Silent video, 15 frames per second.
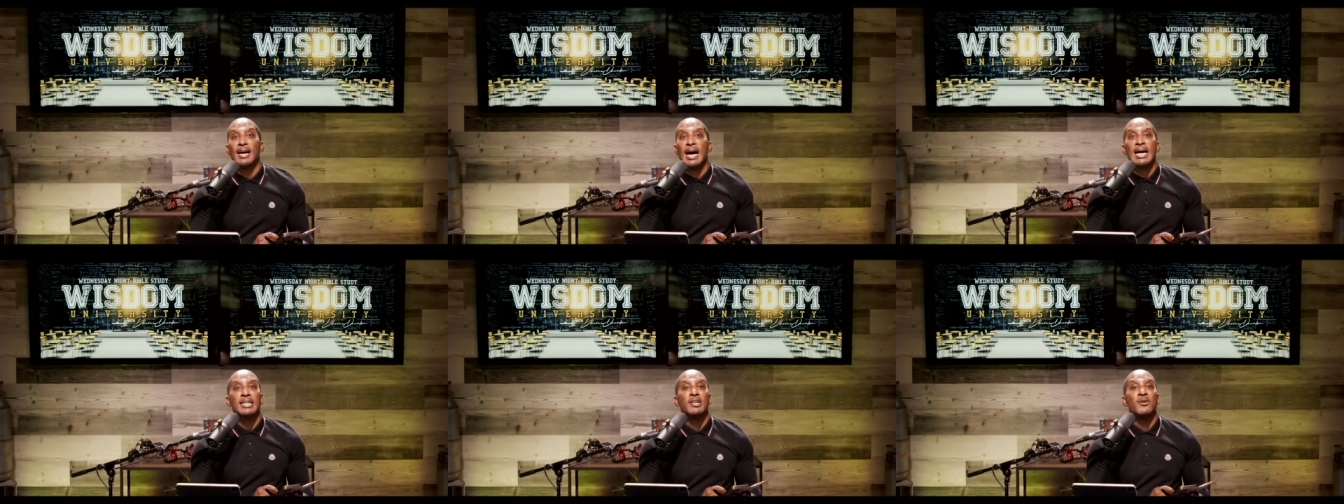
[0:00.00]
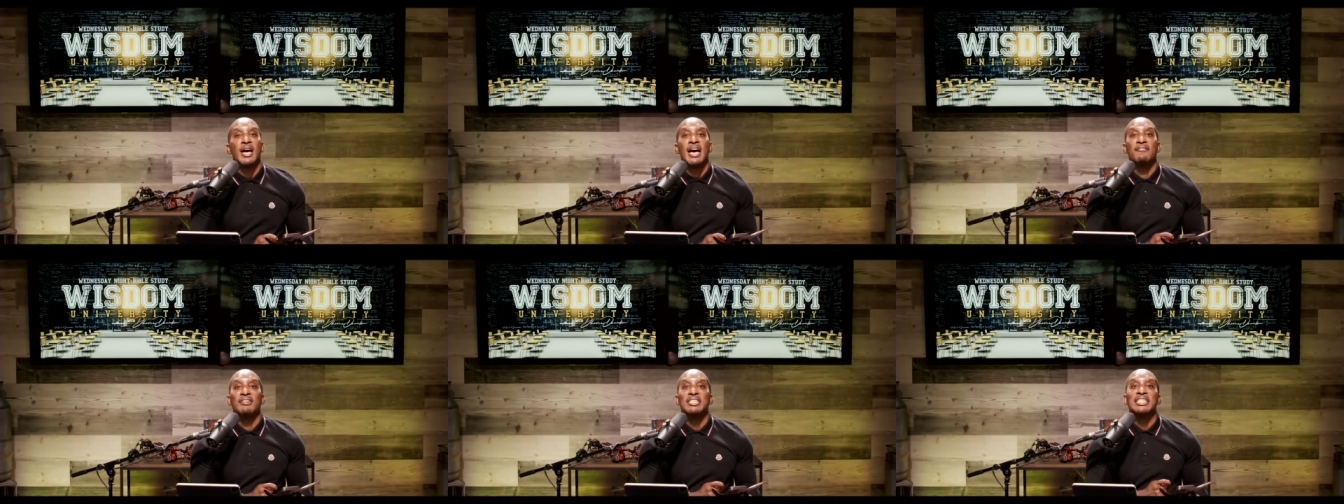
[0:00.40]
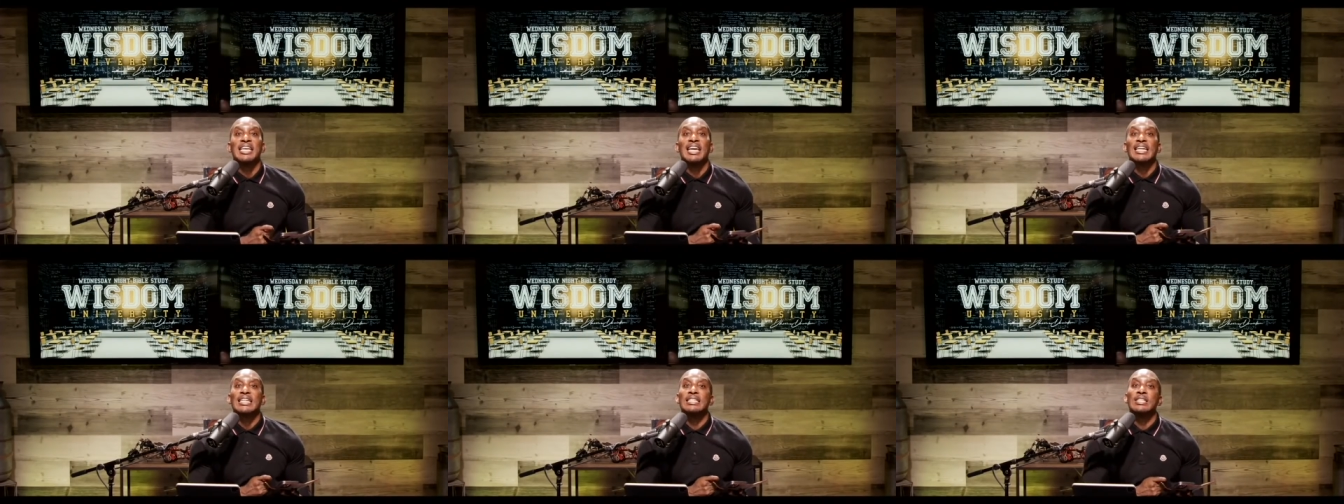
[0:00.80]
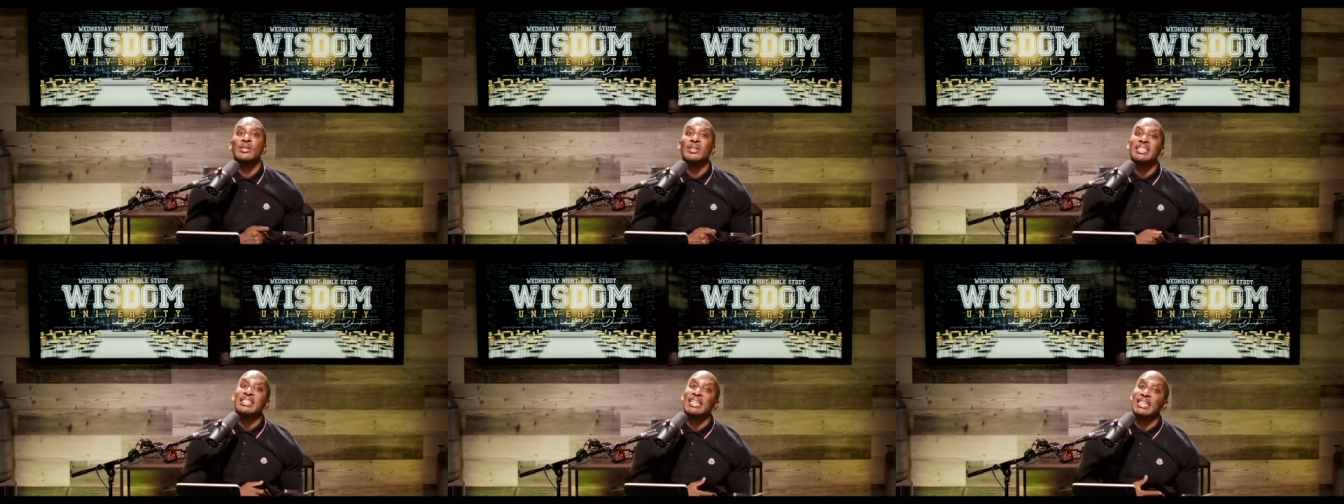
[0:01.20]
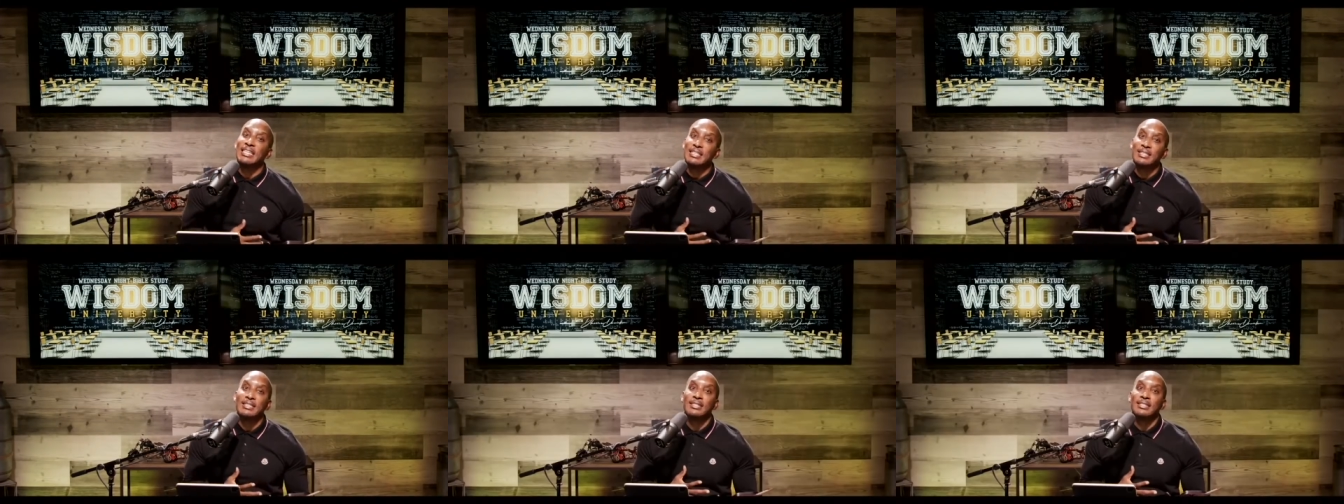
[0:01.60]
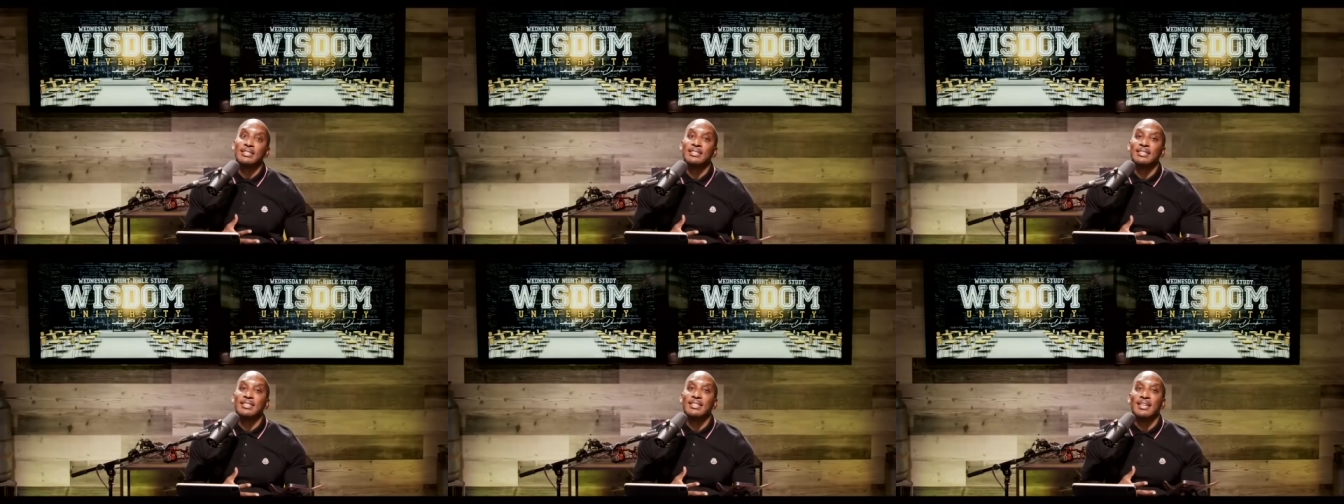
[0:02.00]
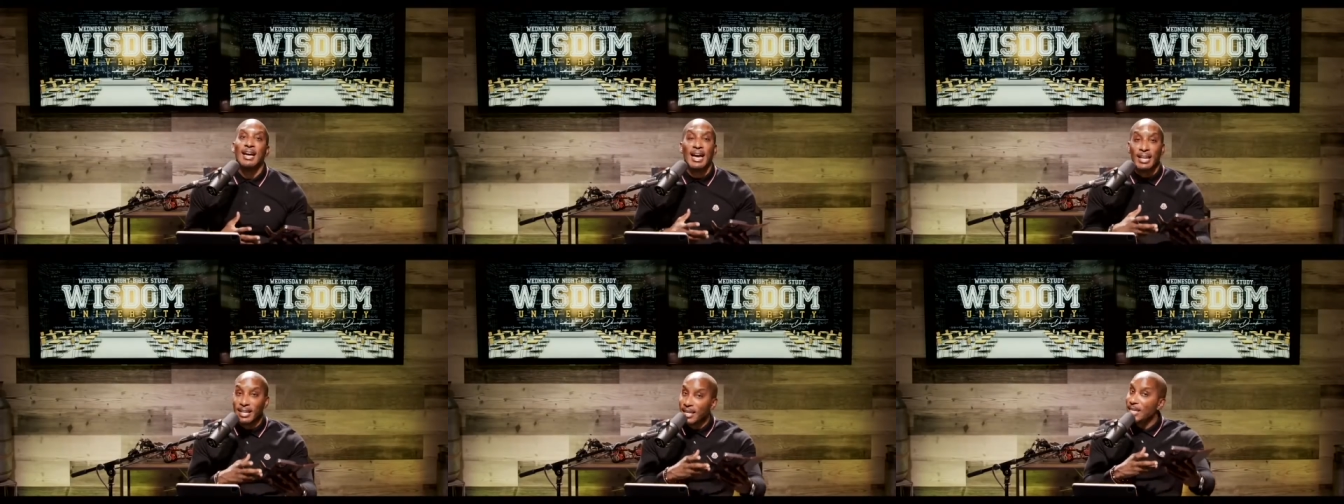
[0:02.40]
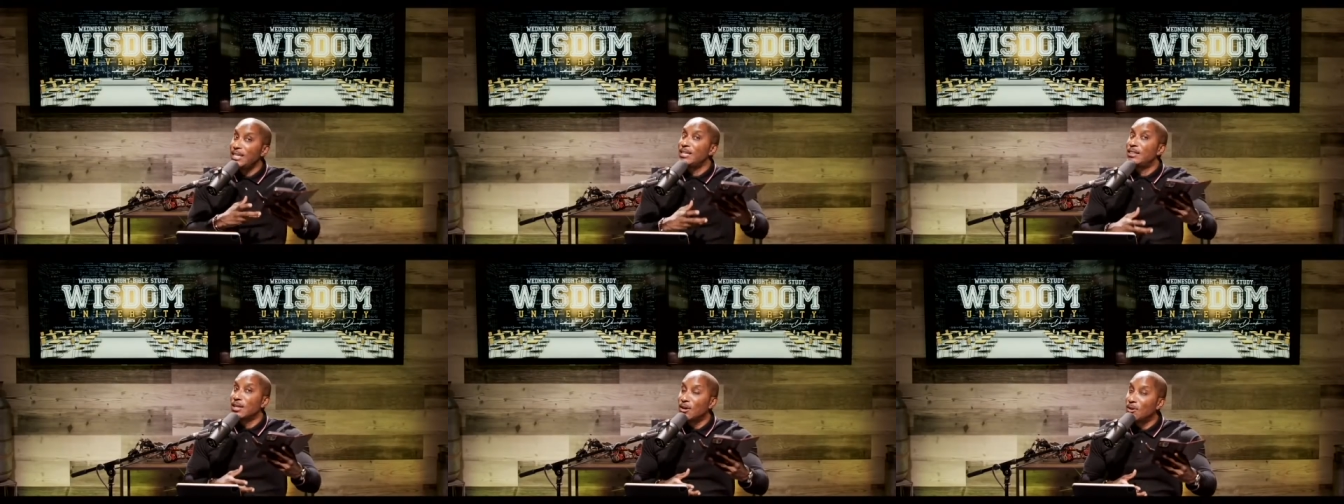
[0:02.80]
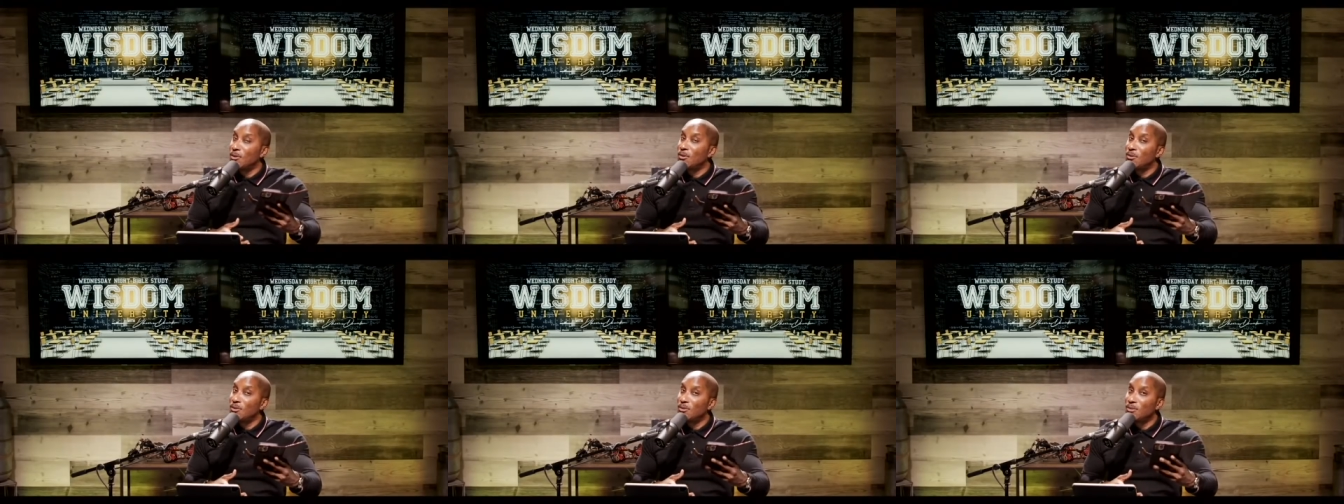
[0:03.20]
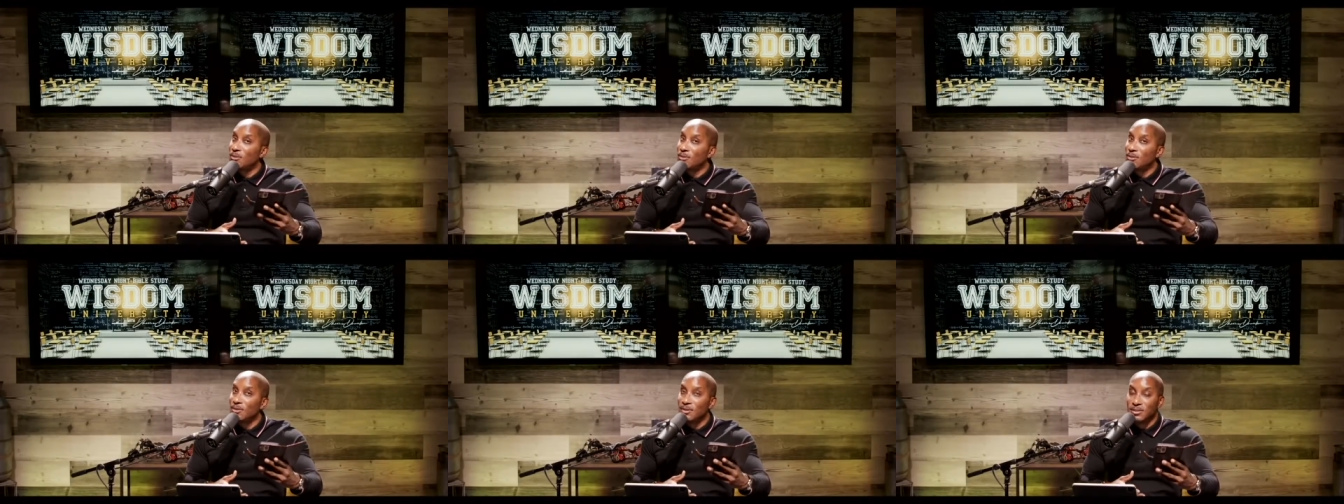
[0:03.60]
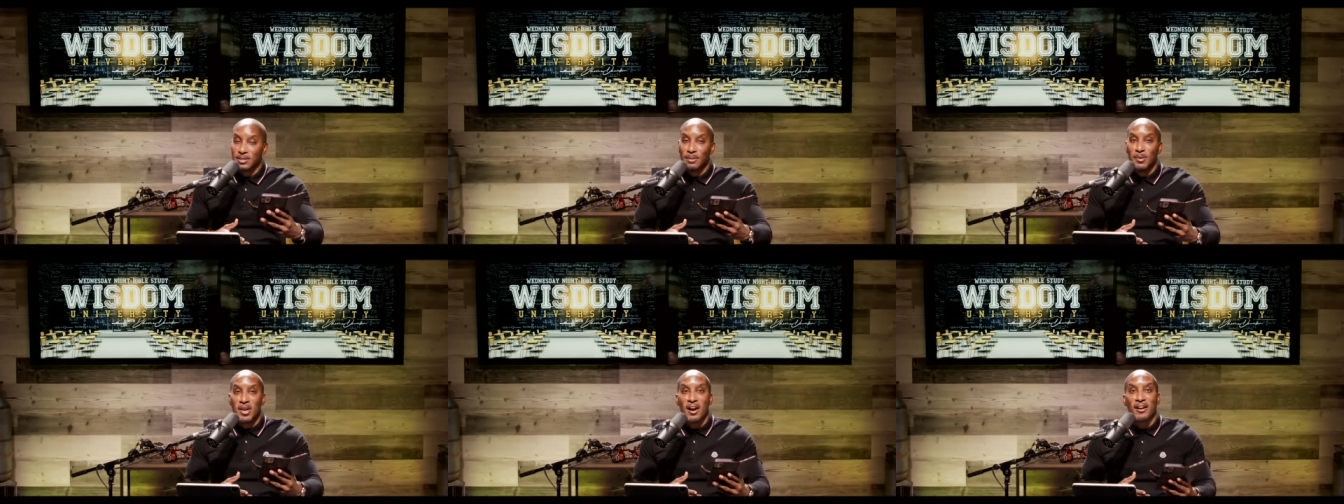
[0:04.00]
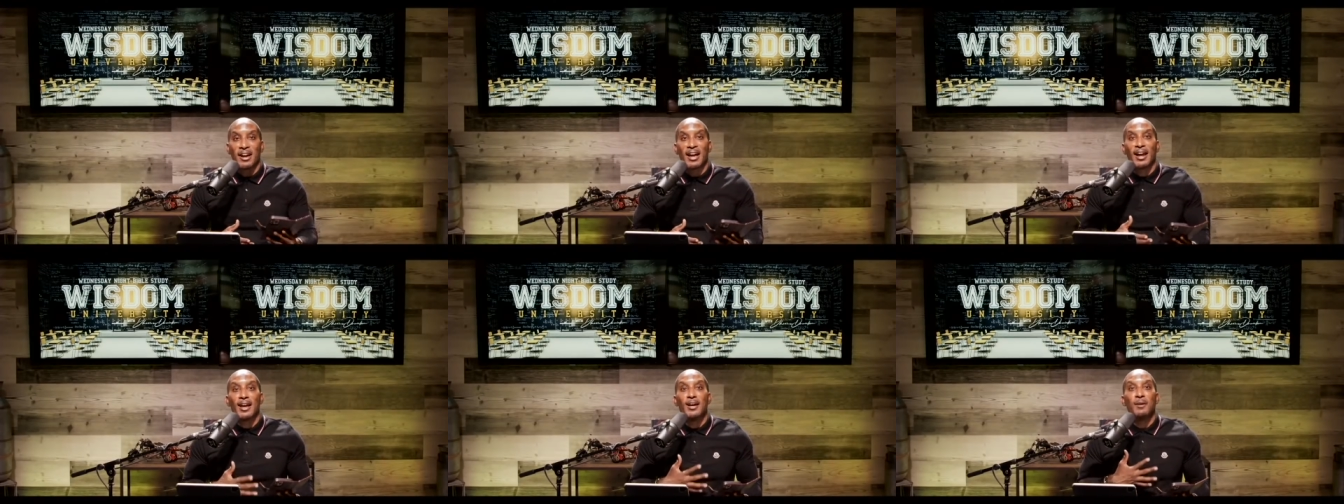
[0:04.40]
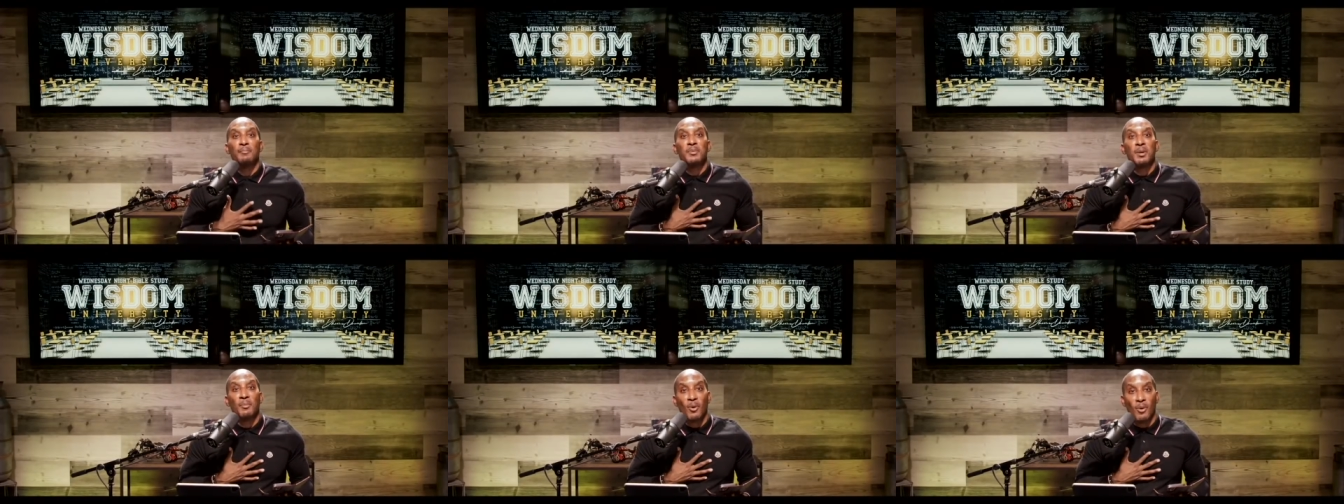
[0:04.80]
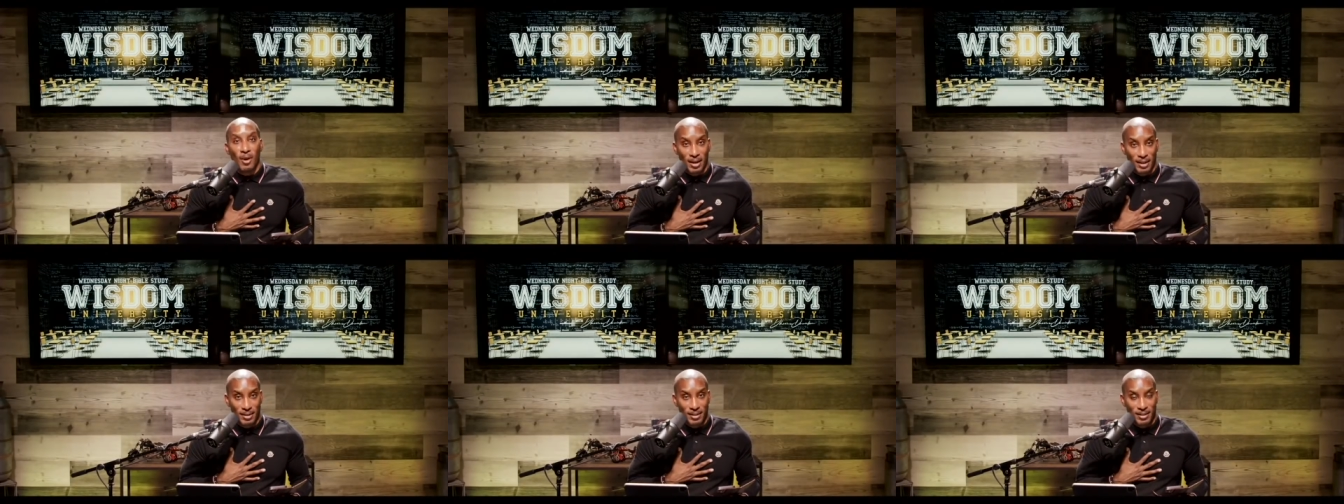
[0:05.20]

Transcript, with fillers: I don't have a tech anointing. I need it though. Some of y'all got to help your boy.